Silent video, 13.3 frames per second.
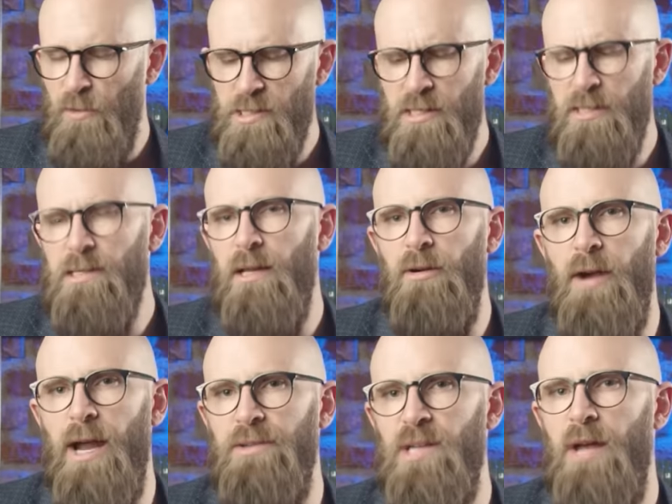It wasn't until
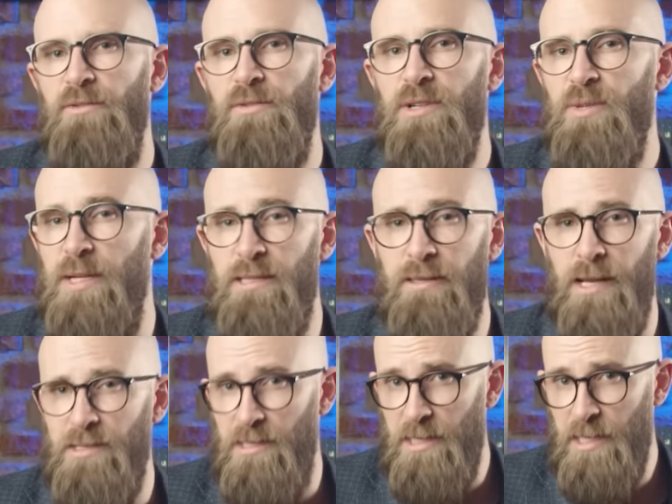around
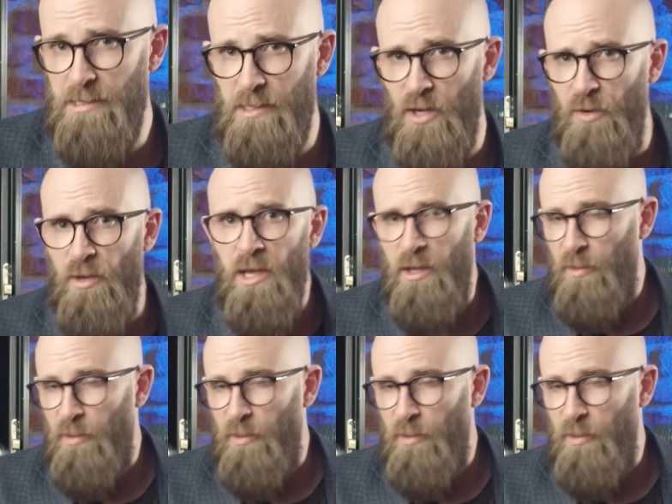120,000 years ago,